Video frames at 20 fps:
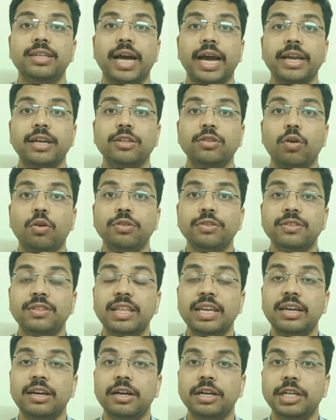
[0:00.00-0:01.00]
diagnose
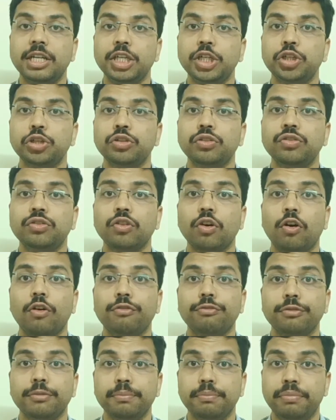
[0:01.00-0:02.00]
the conditions
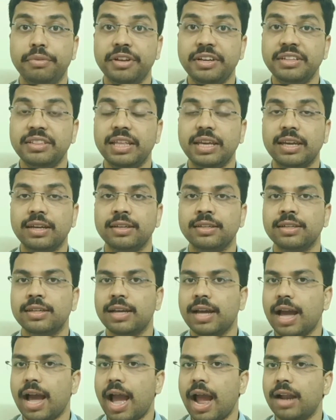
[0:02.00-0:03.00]
of breathing
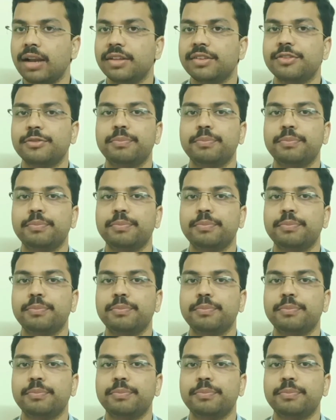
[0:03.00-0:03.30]
and